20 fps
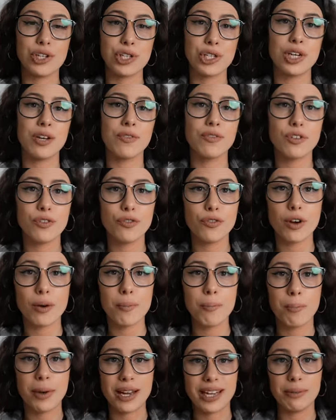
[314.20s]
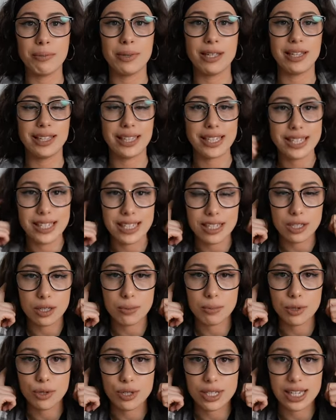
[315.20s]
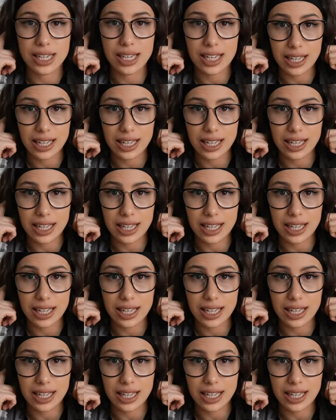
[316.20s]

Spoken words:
shift from Baby listening to music